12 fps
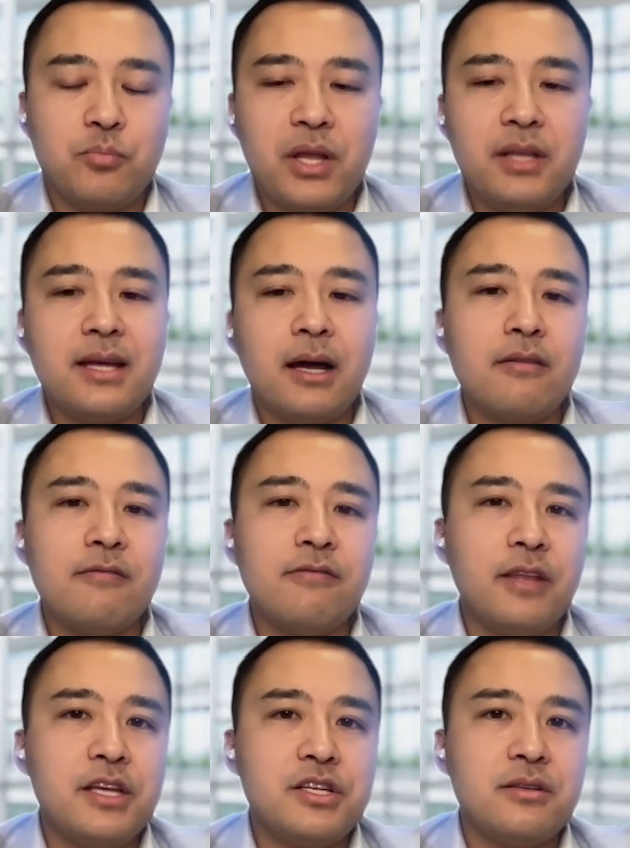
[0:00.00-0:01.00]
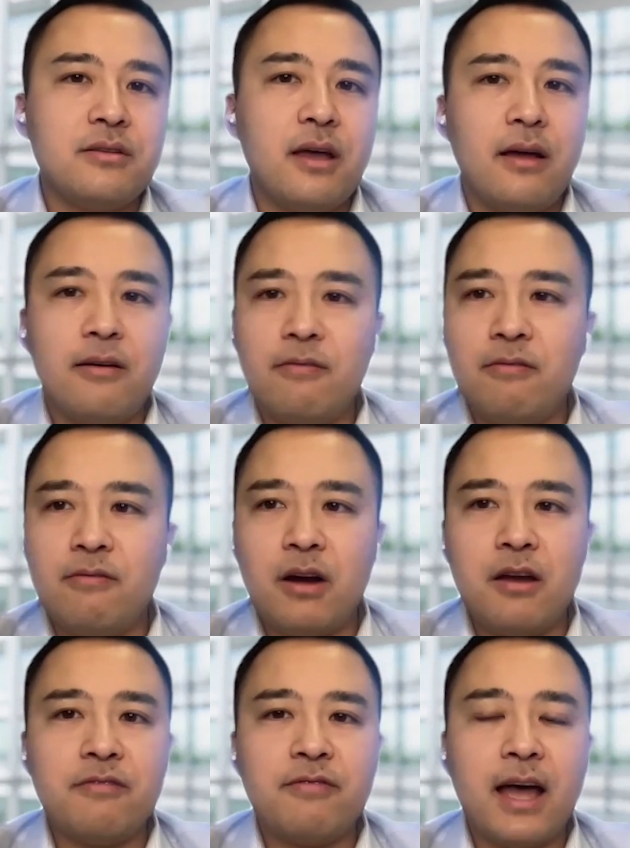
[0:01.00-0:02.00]
bring down inflation
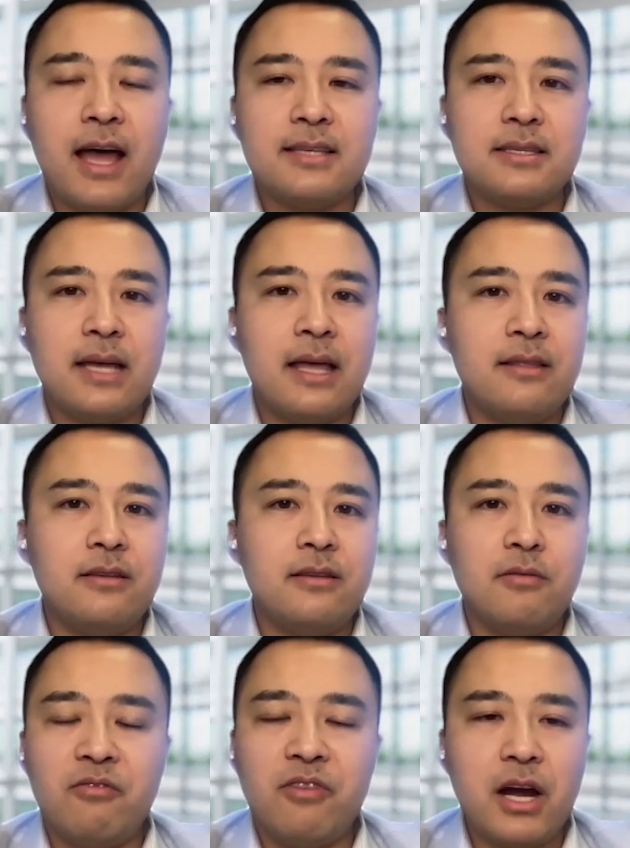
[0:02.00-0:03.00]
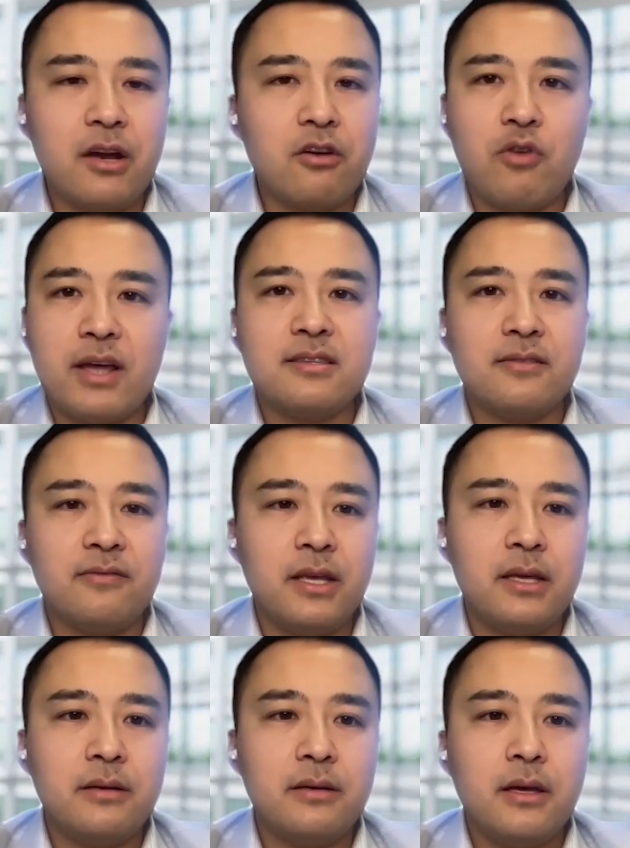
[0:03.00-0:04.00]
very fast and very
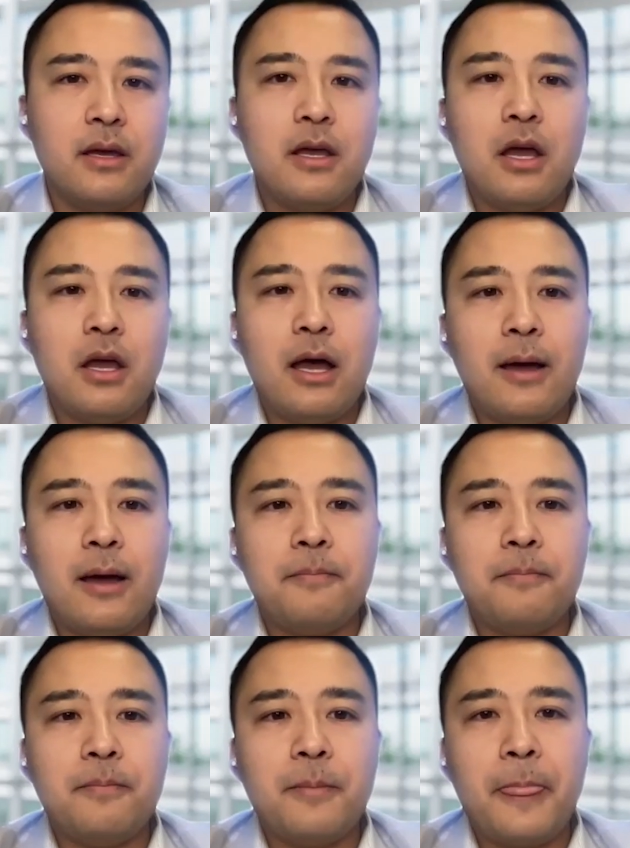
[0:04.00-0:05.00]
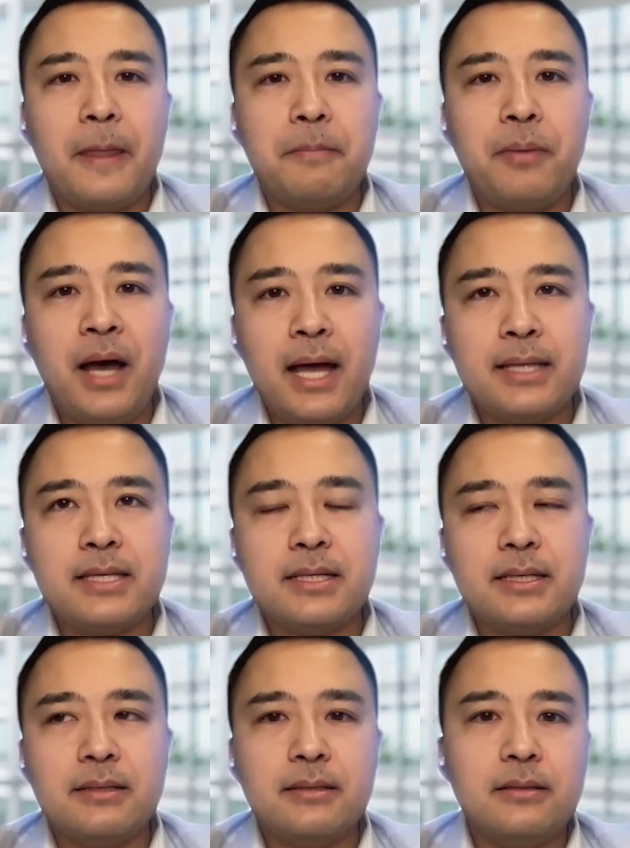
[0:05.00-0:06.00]
aggressively.
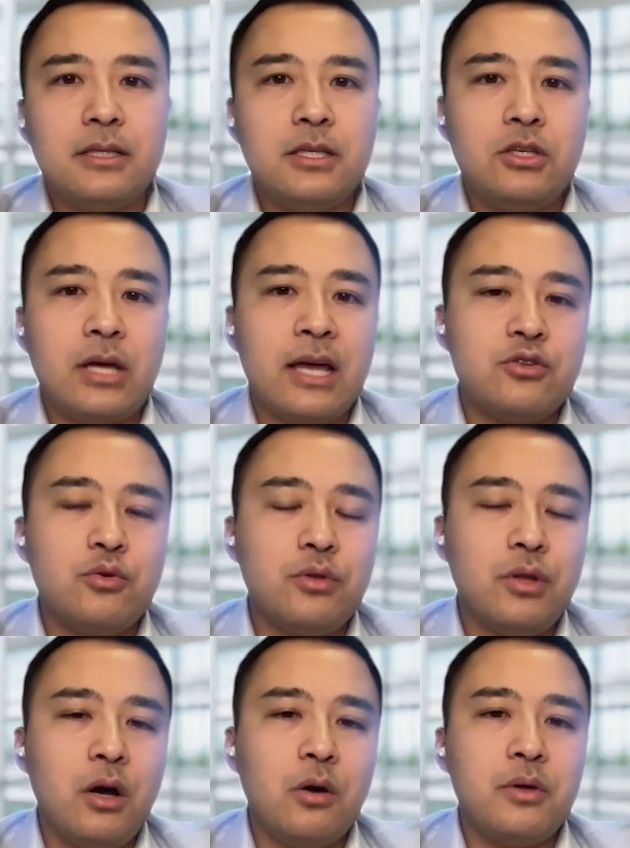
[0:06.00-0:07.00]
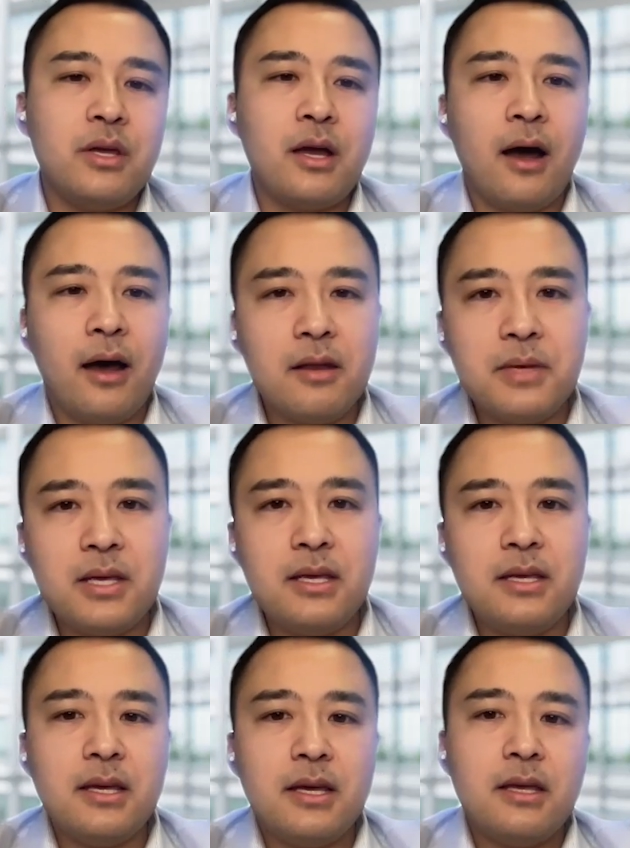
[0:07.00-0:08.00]
But as you know,
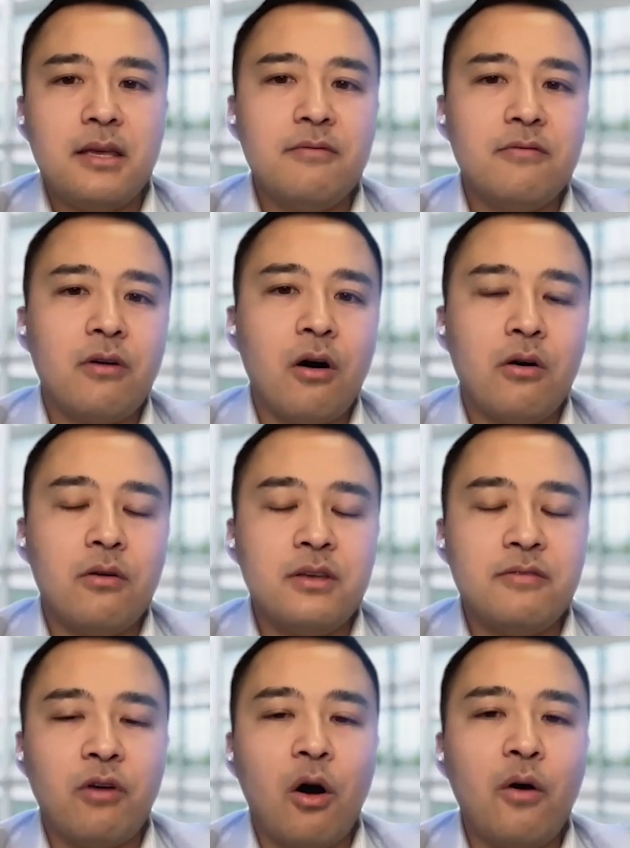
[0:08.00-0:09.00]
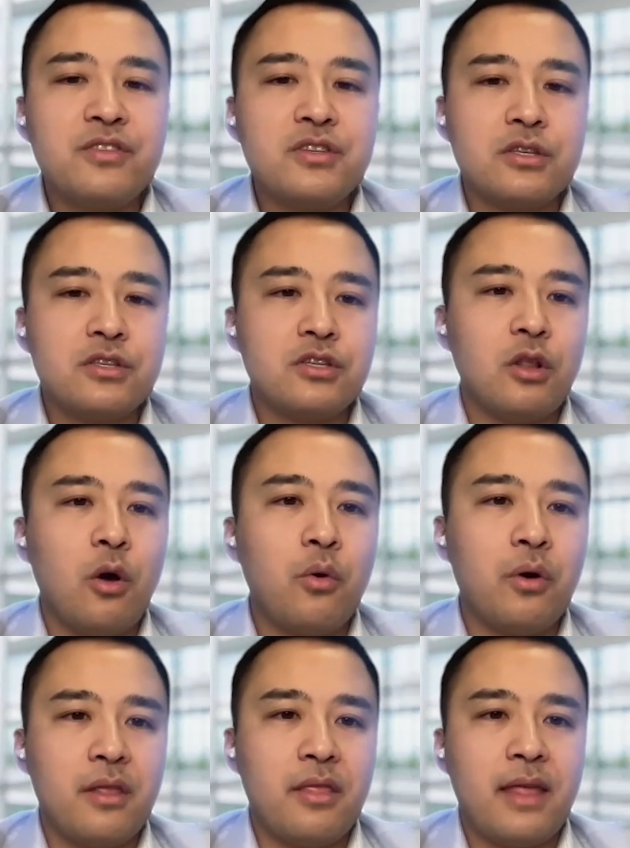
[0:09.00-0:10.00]
economy evolves
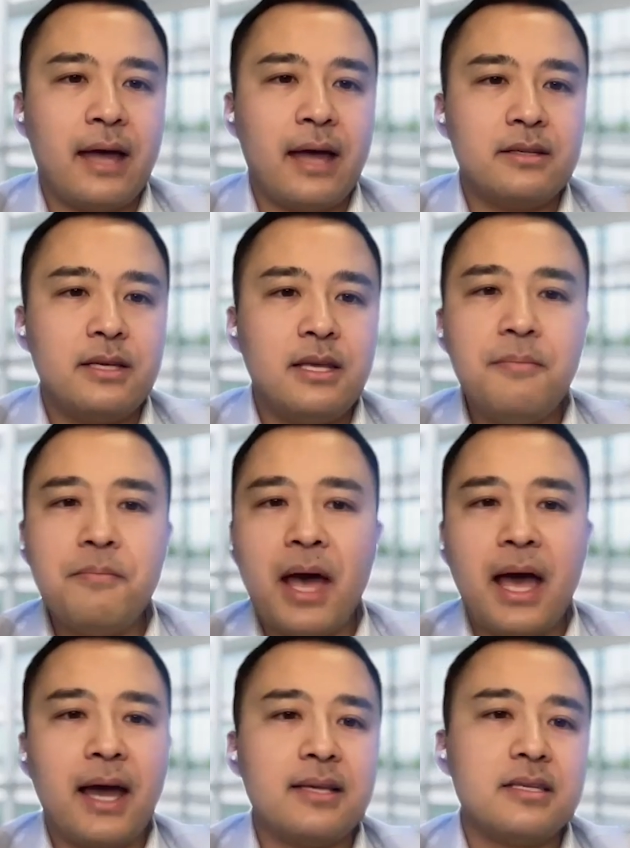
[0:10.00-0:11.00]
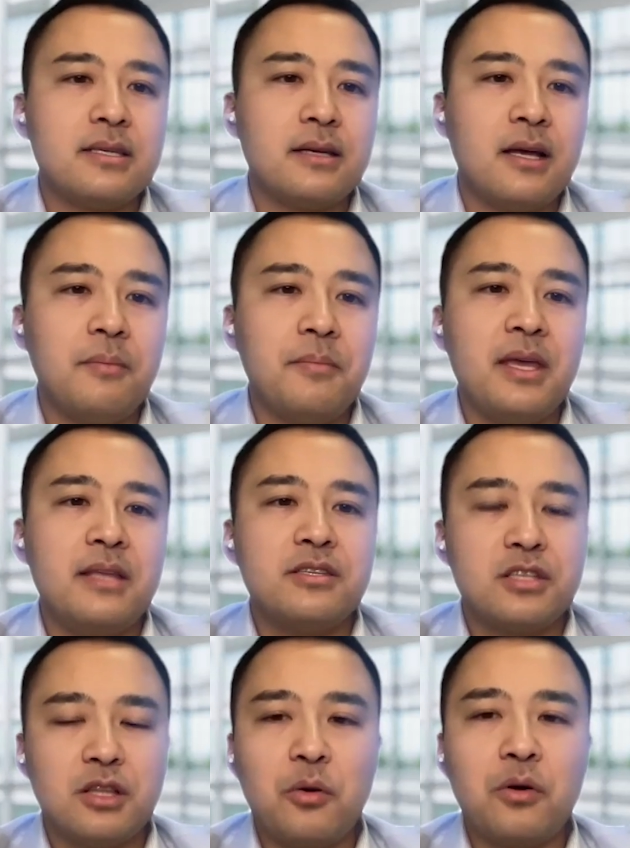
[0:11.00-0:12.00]
slower than that. Impacts come in
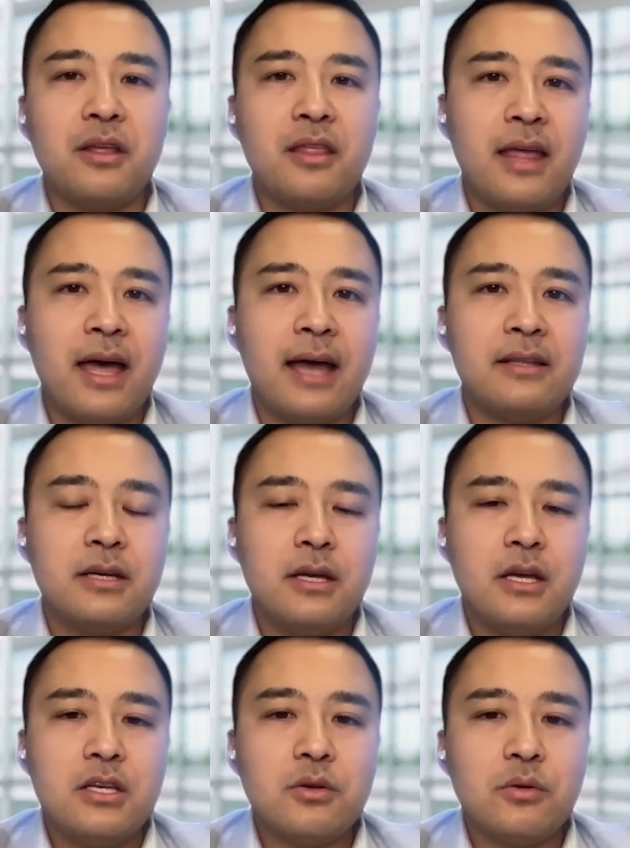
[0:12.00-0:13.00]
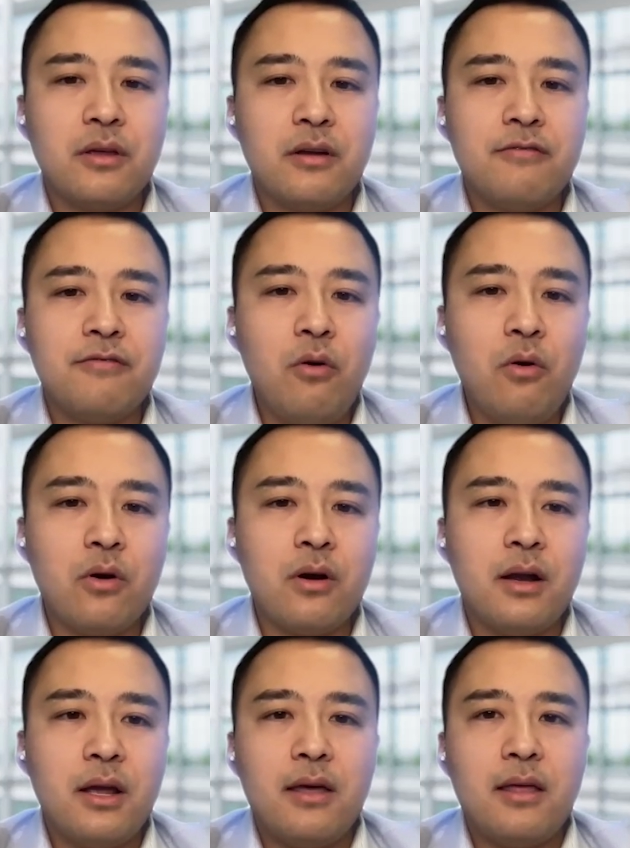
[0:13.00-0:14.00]
slower than that. So
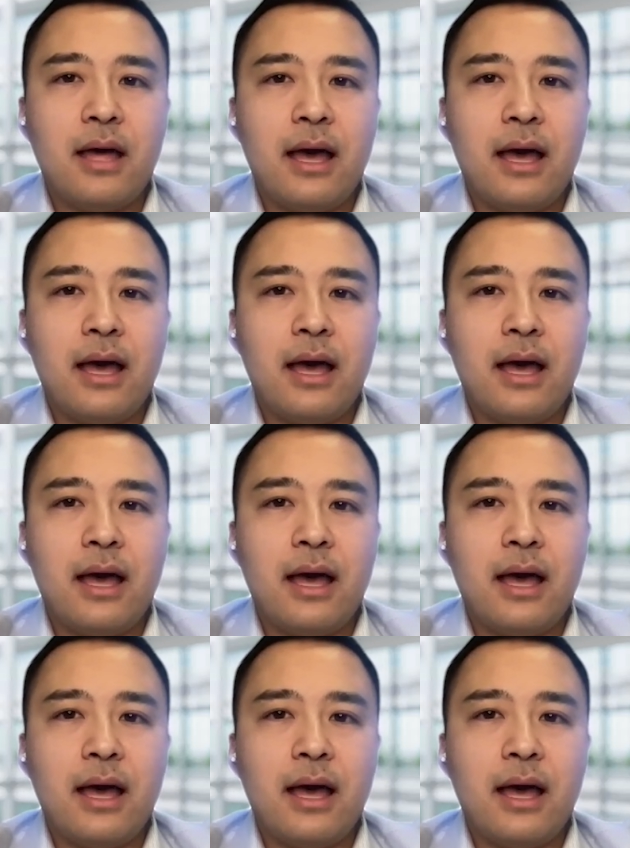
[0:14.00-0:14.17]
therefore,